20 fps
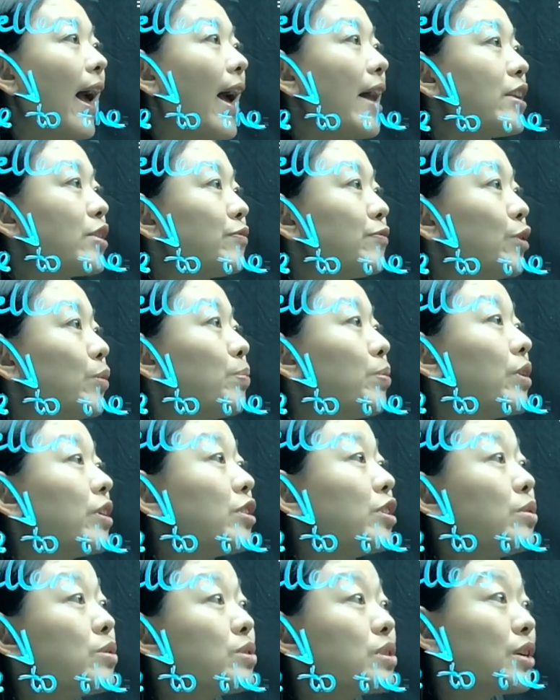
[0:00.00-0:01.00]
And for
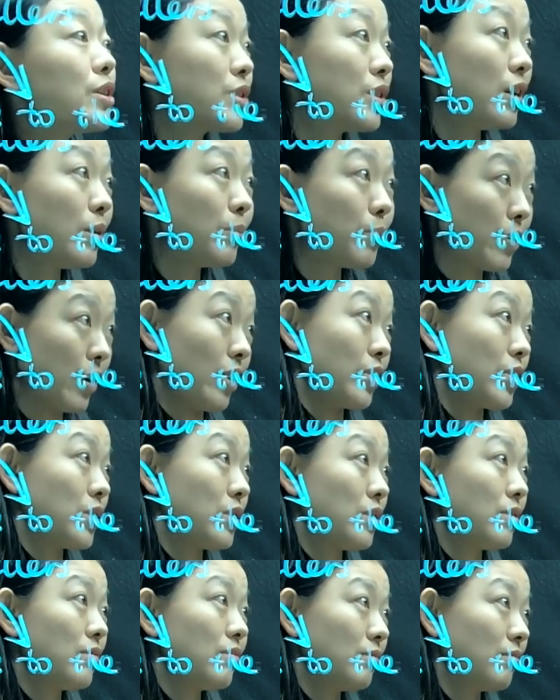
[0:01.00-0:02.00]
producer
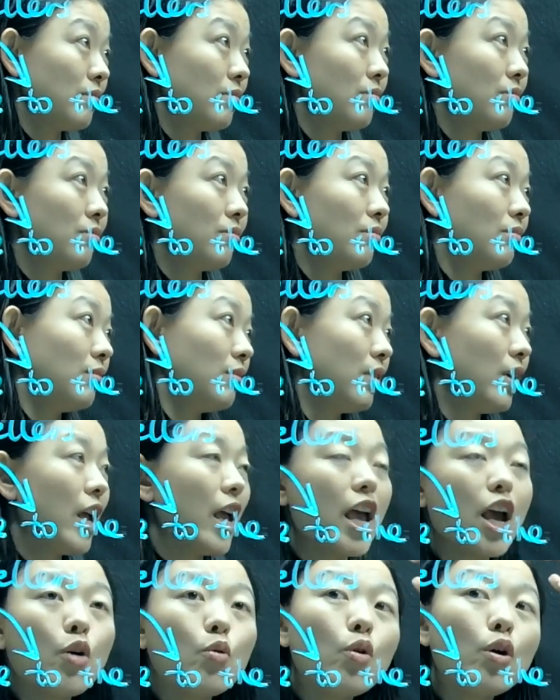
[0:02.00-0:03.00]
surplus,
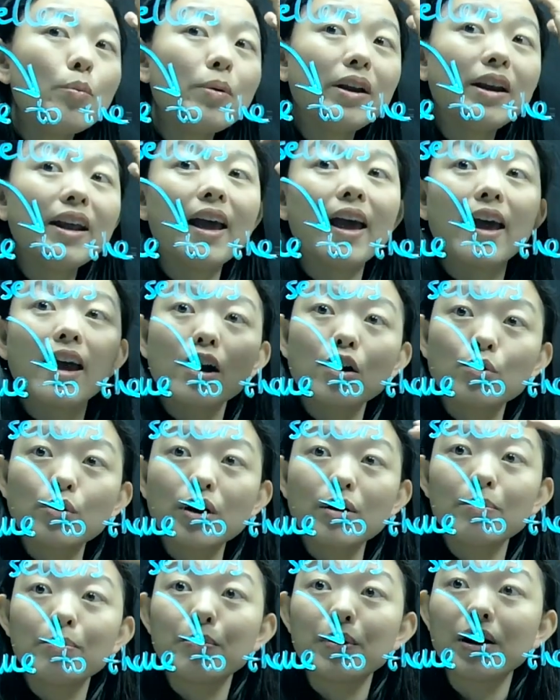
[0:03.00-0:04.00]
it will be the
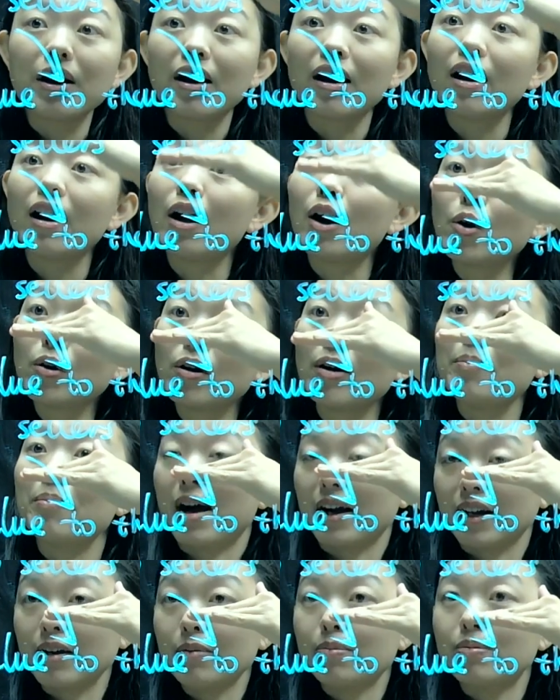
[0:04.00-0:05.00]
area below the
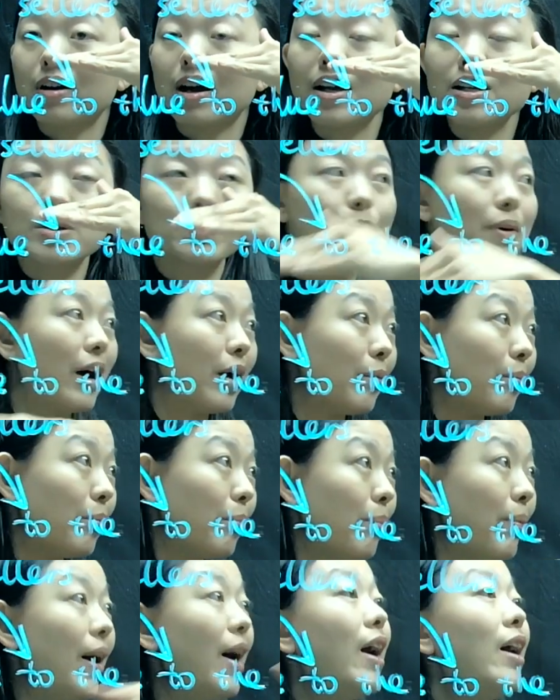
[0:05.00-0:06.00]
market price but
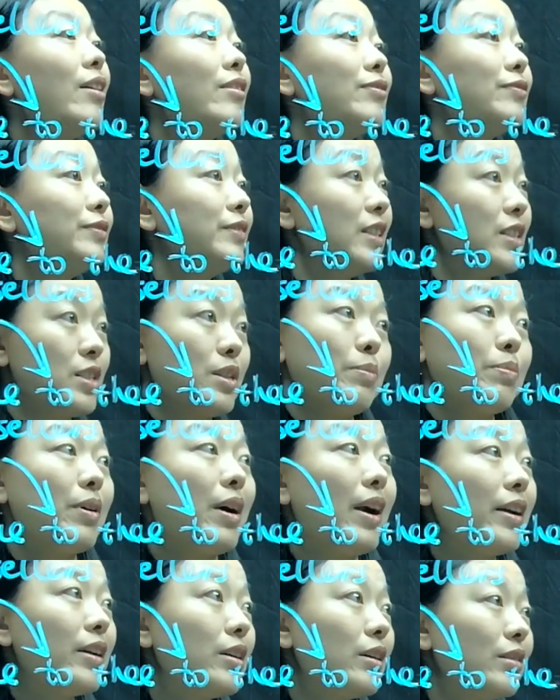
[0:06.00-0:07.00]
above the
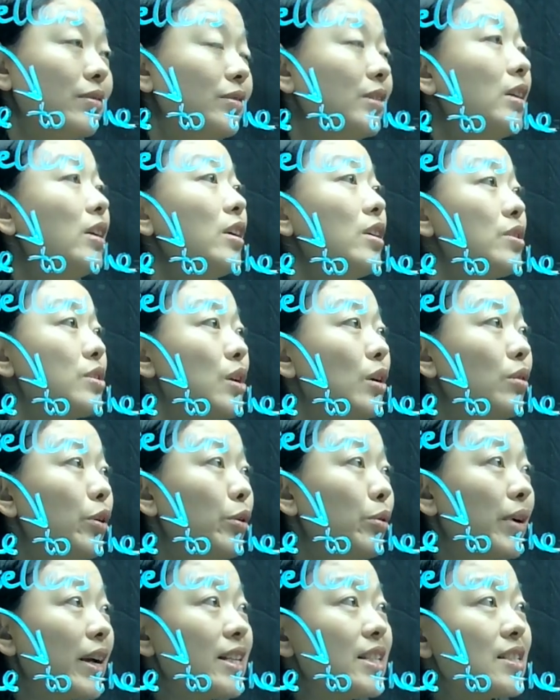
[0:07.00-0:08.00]
supply curve. So
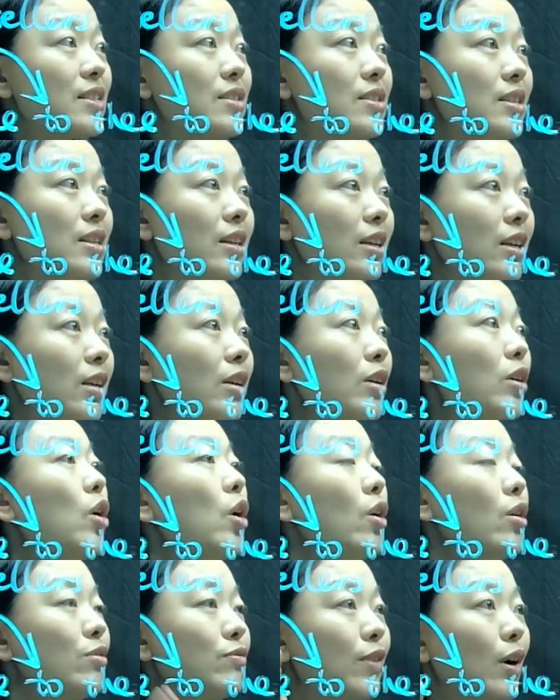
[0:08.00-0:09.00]
you can see
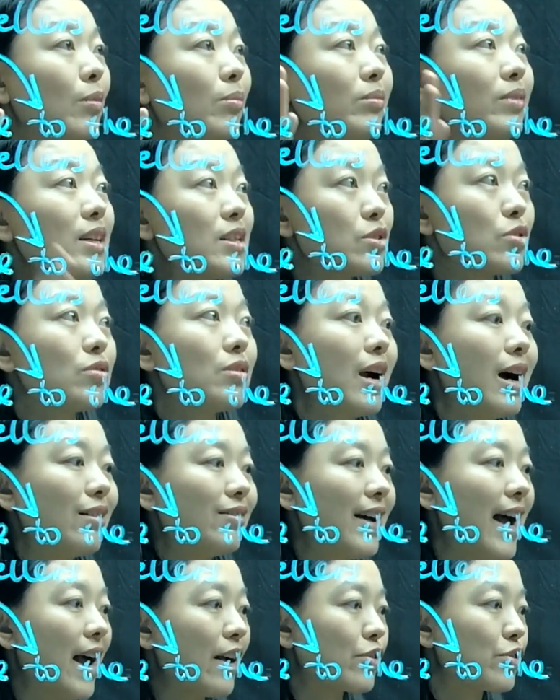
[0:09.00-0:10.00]
from this
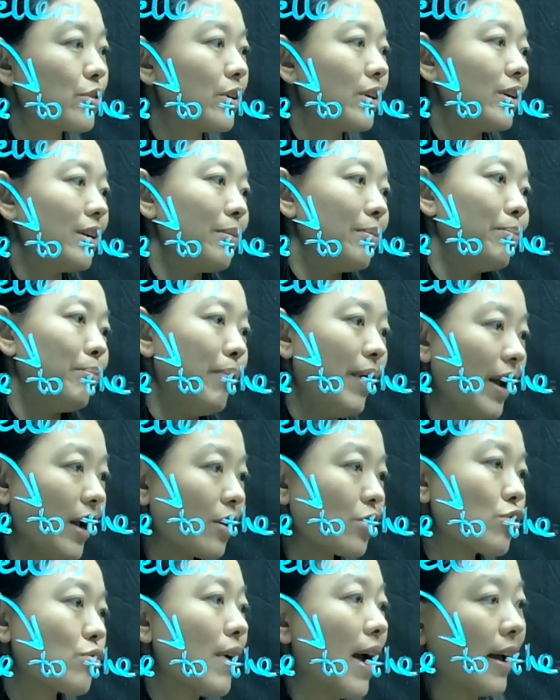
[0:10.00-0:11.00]
graph, actually the
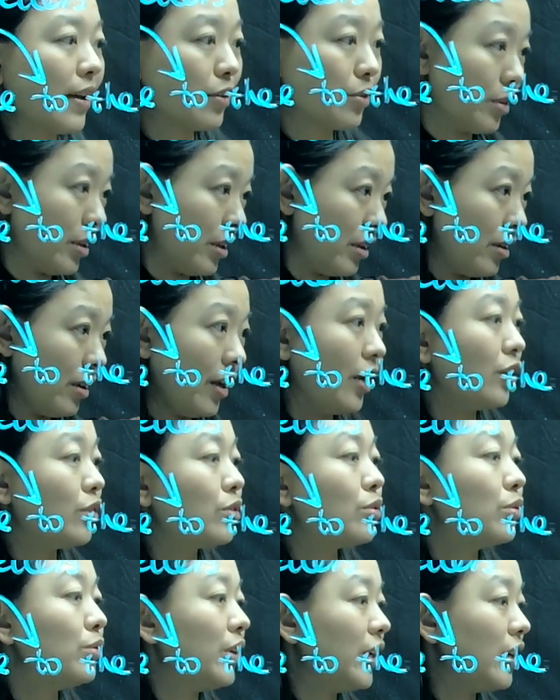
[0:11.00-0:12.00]
big triangular,
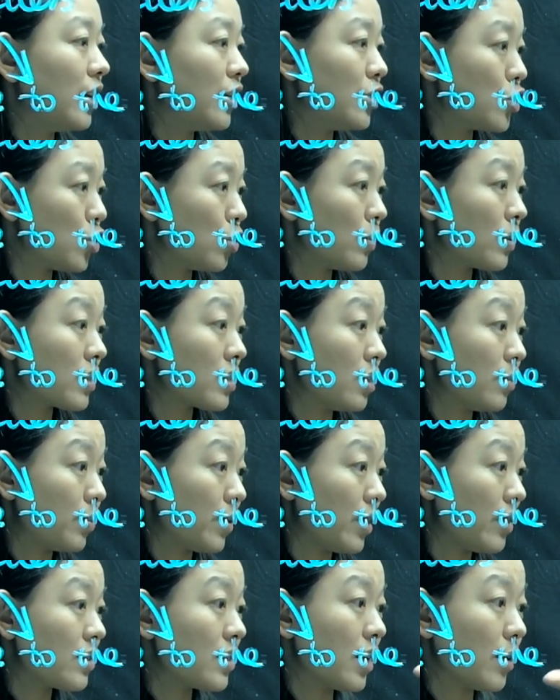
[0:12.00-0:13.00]
including consumer
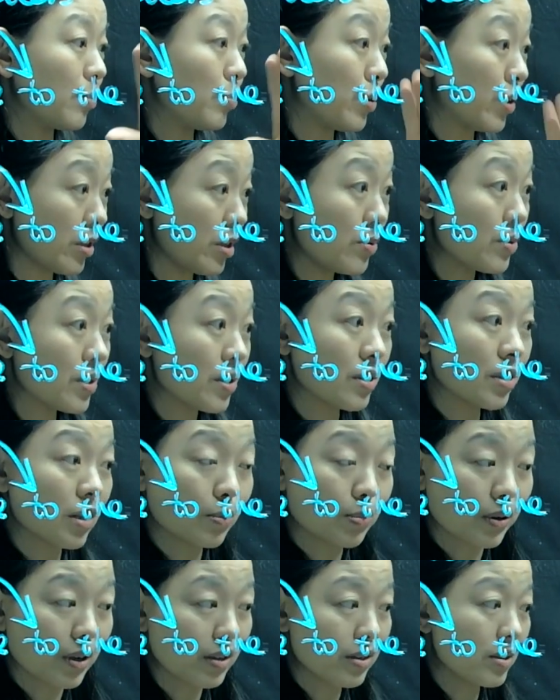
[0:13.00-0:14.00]
surplus and producer
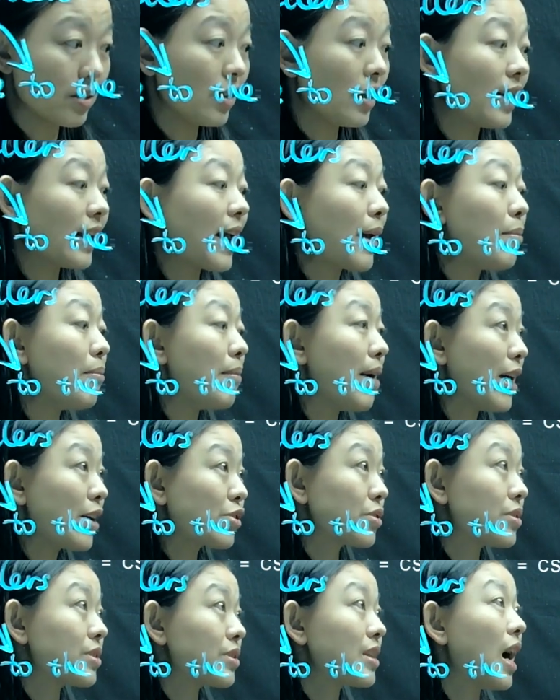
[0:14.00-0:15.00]
surplus, can
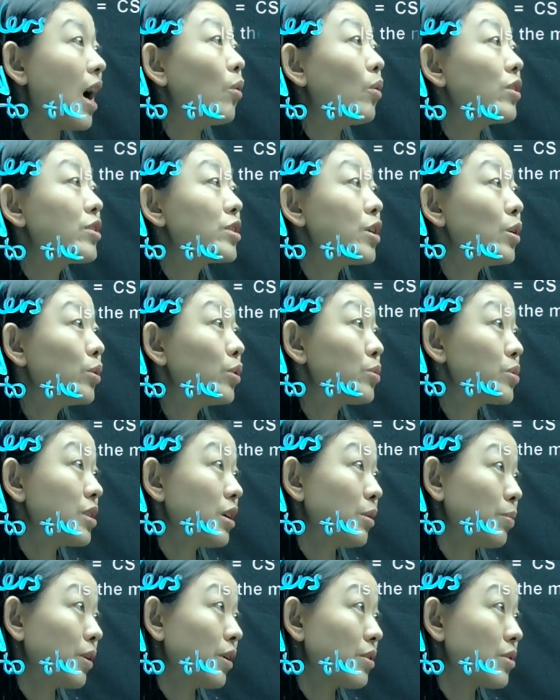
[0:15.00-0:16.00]
measure our total
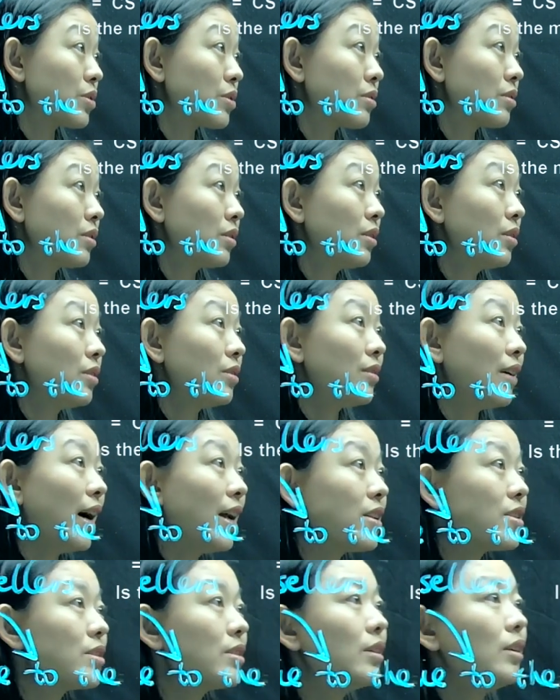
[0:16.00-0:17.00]
surplus,
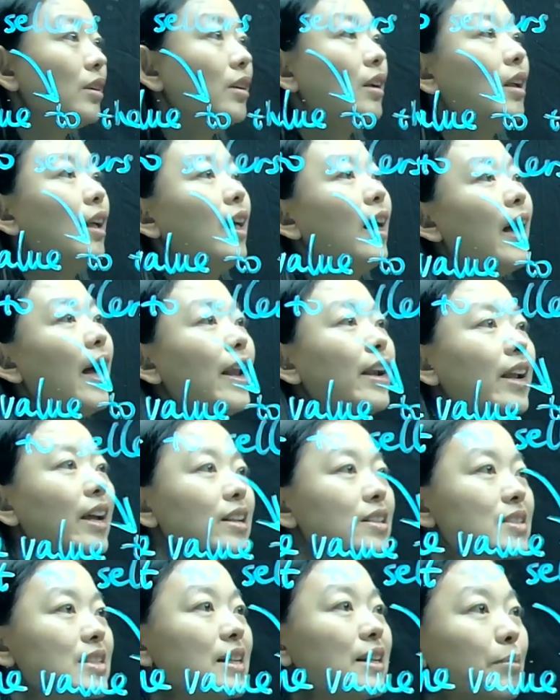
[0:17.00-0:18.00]
right? And
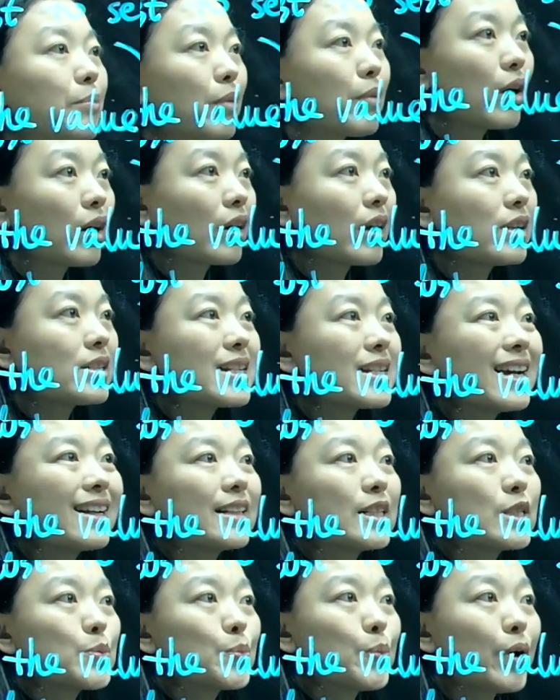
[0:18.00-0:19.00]
is it a market
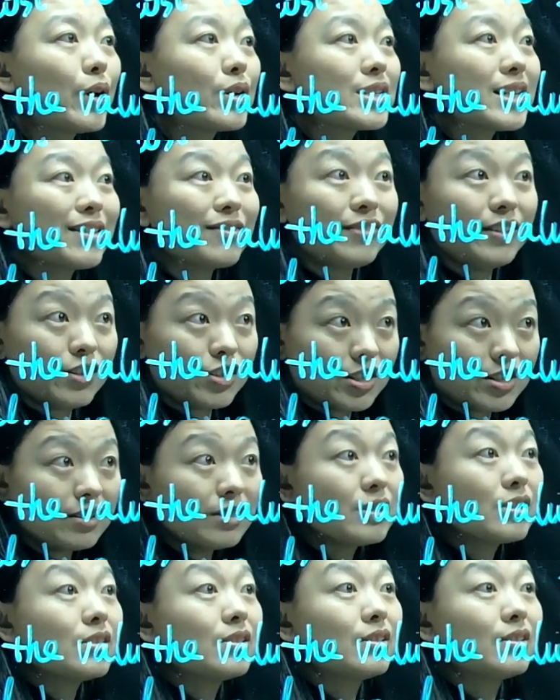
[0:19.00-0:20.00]
at this part
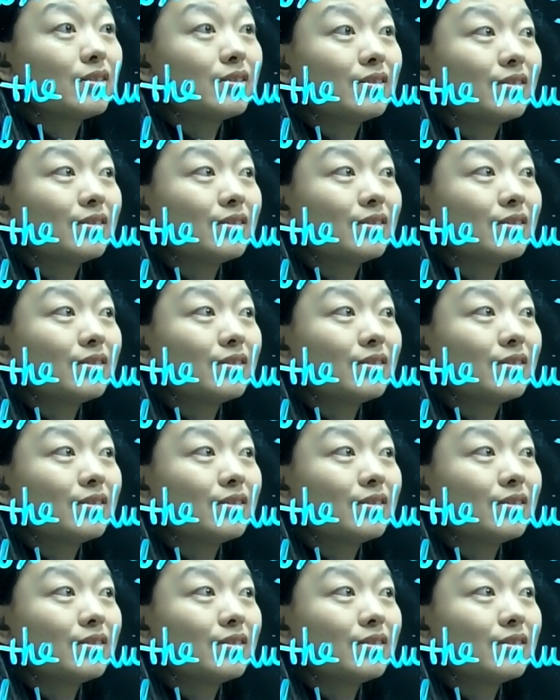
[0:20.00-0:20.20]
efficient?